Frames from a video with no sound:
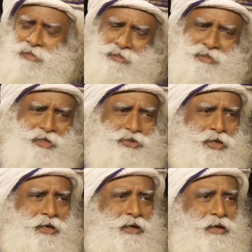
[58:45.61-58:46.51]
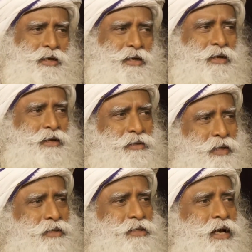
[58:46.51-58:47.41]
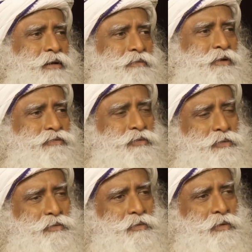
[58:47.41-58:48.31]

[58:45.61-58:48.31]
it's nature. That's how, if you